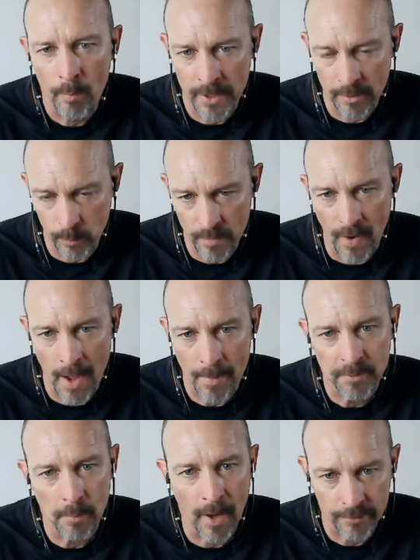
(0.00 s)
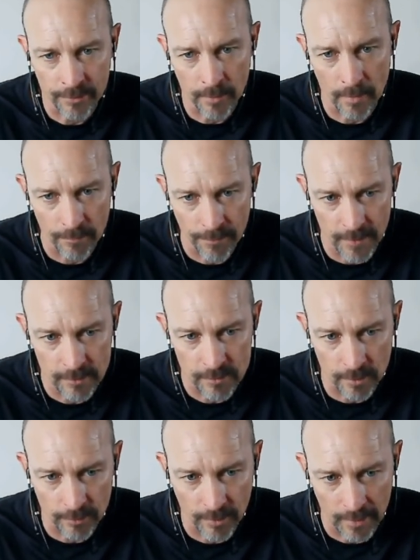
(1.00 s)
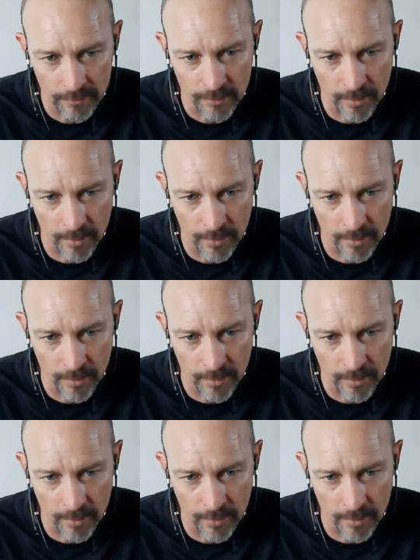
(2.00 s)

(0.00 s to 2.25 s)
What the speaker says: because we've optimized certain feature sets.